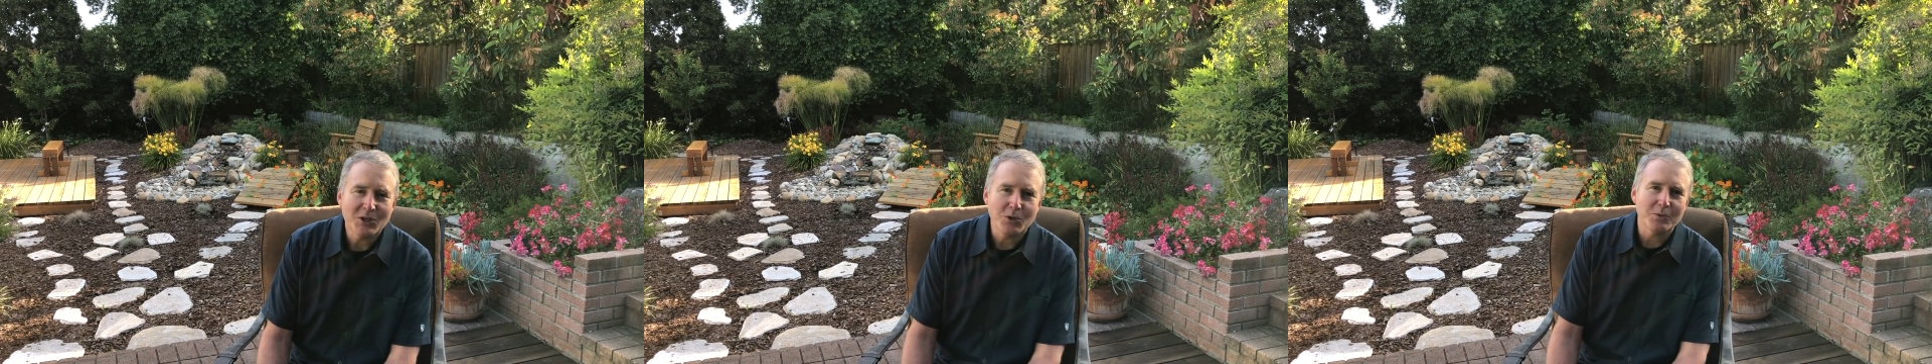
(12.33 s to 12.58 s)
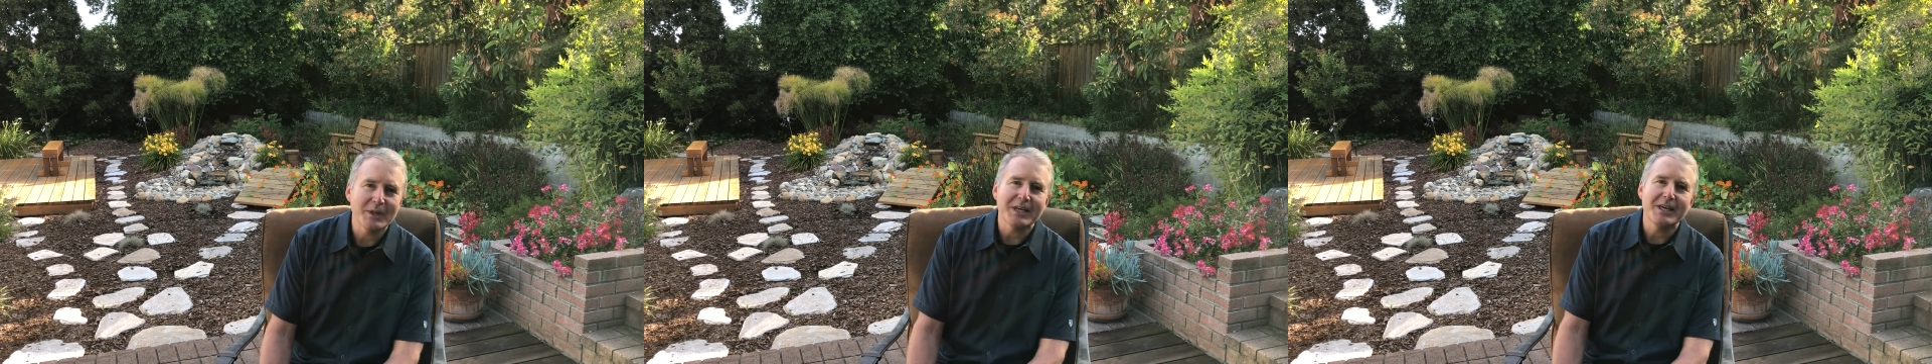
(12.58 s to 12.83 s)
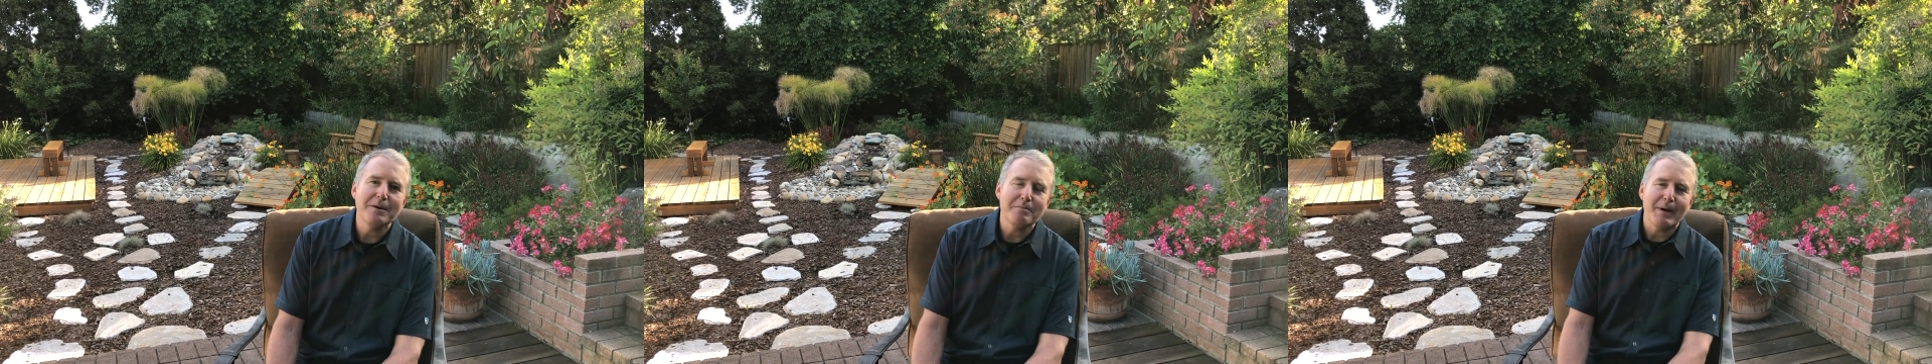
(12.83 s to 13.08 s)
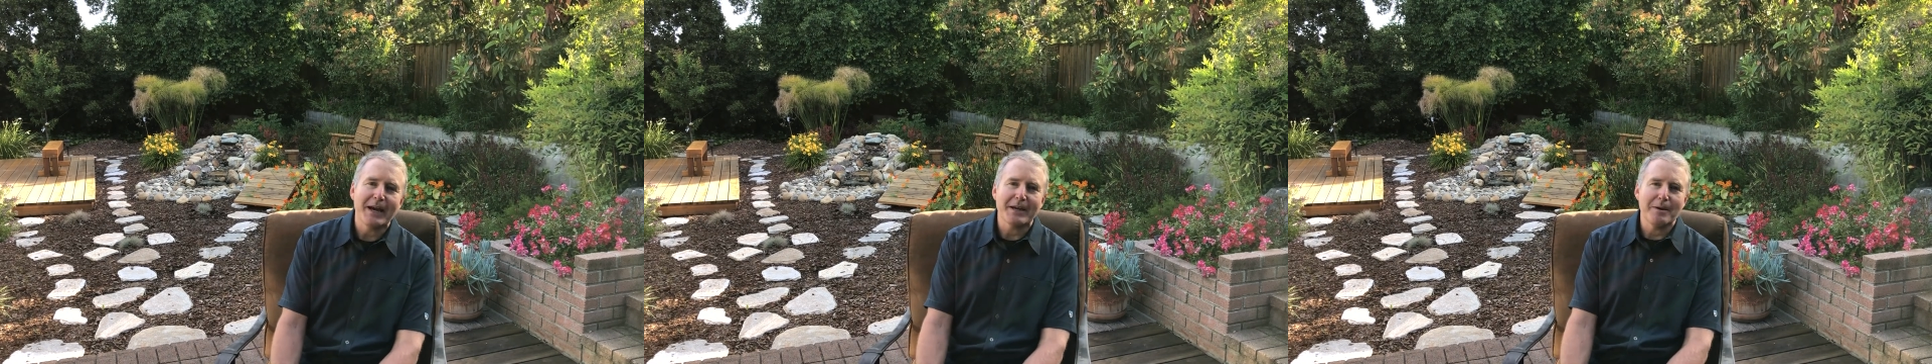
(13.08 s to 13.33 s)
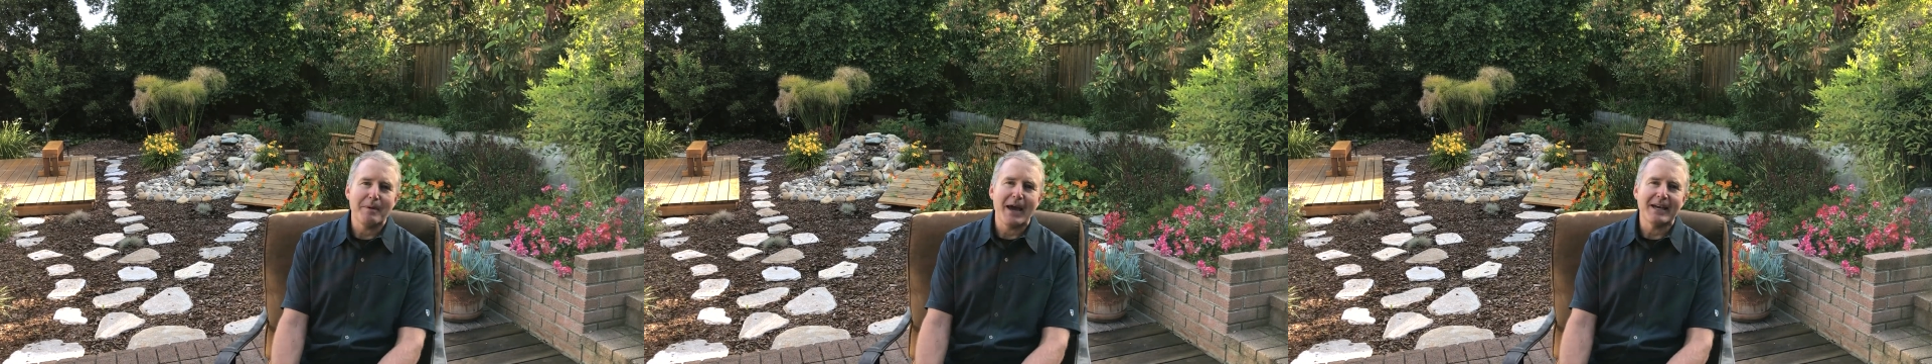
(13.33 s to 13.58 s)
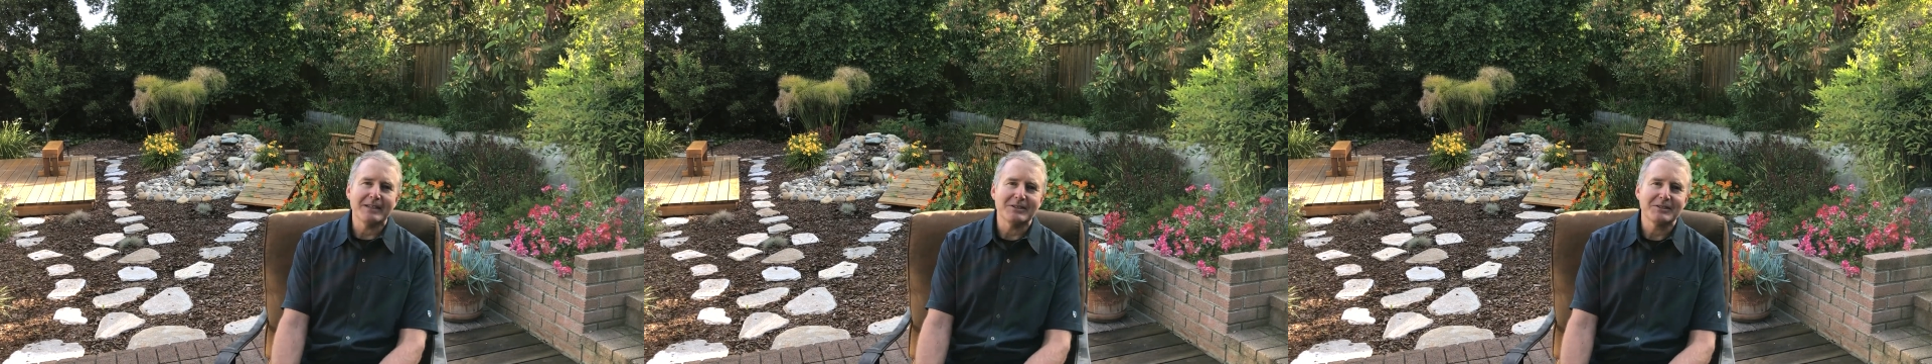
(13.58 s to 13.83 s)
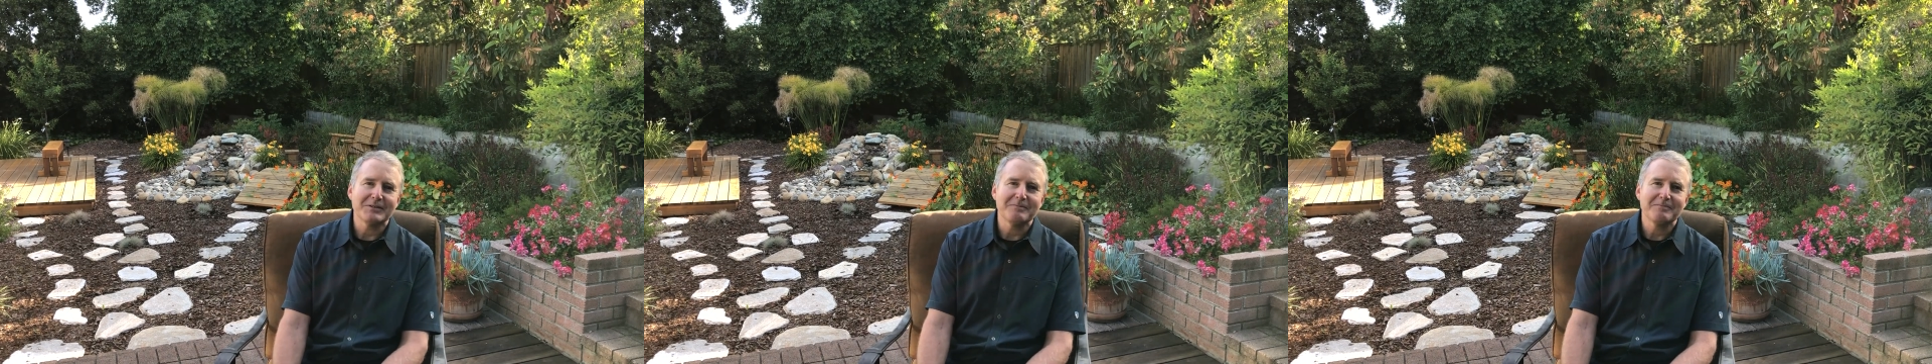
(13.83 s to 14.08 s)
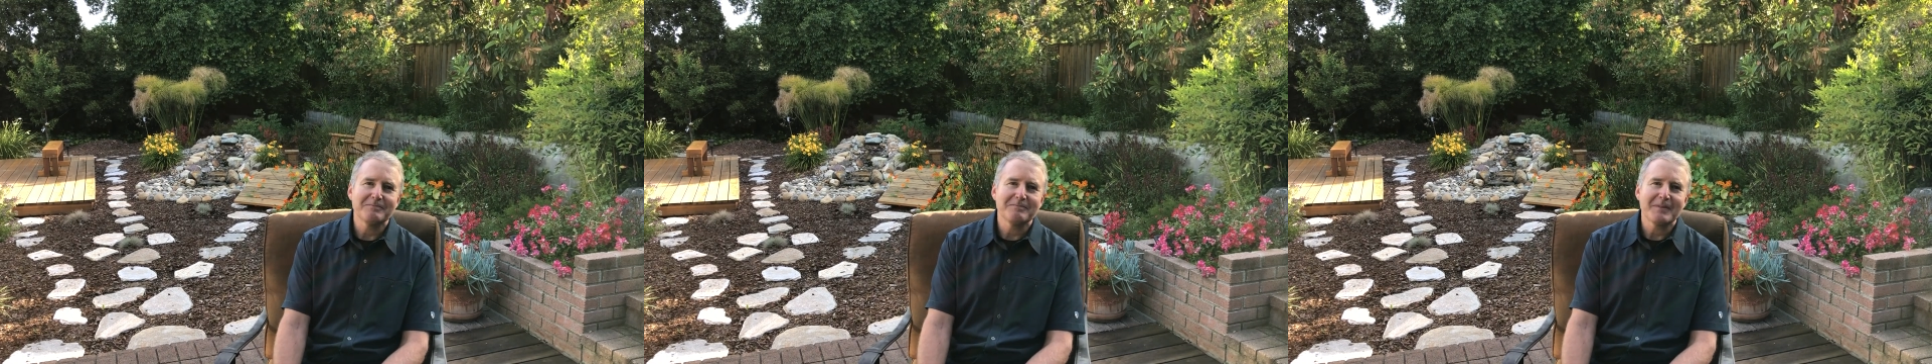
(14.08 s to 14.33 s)
you will keep my commands,
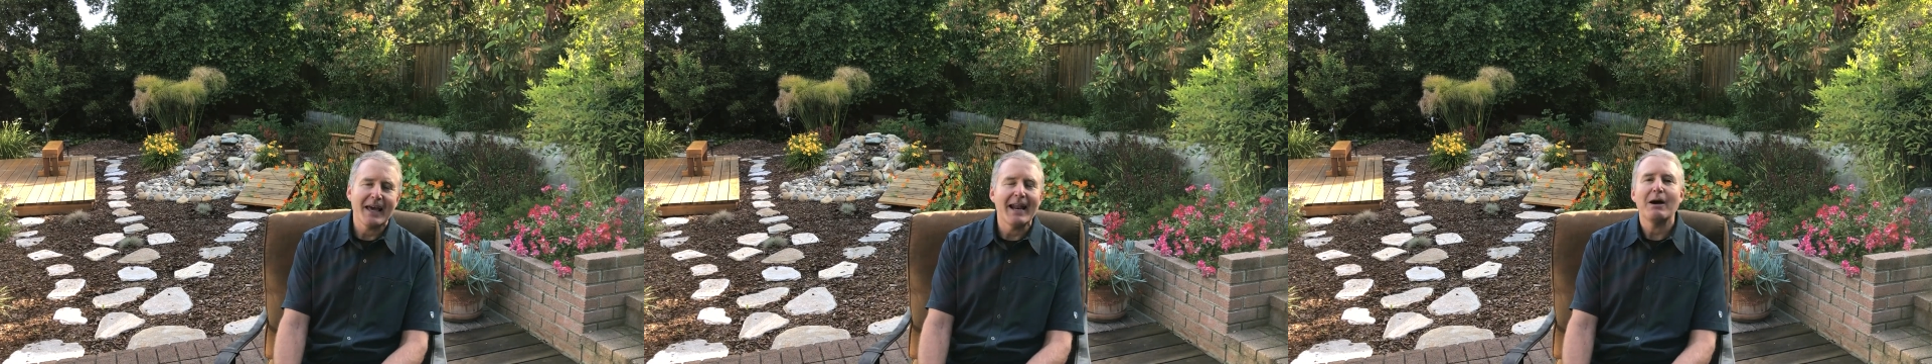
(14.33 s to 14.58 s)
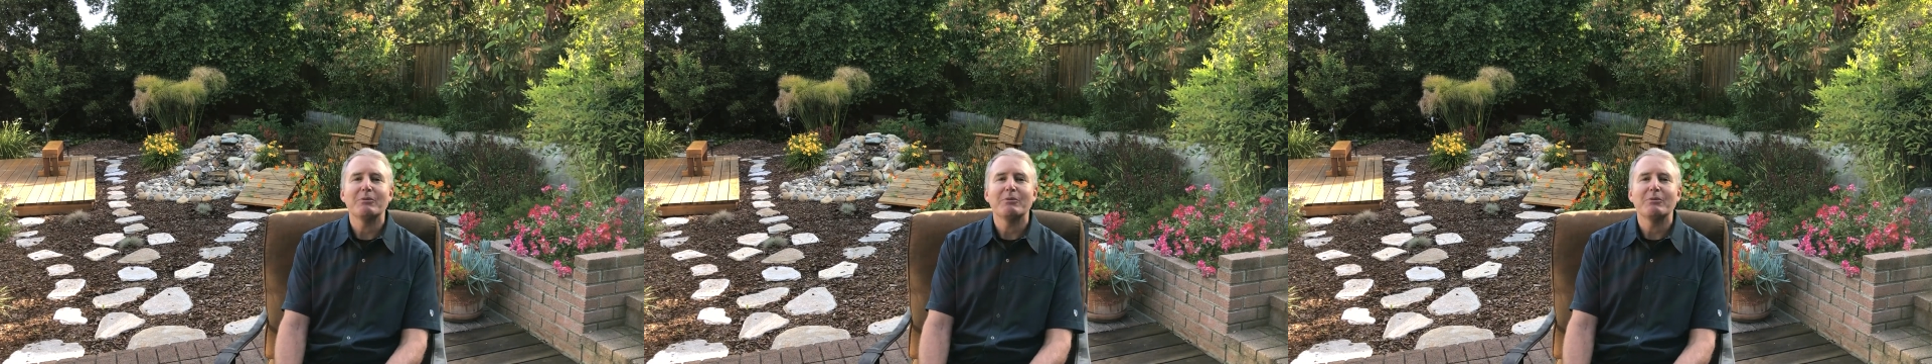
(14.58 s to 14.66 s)
and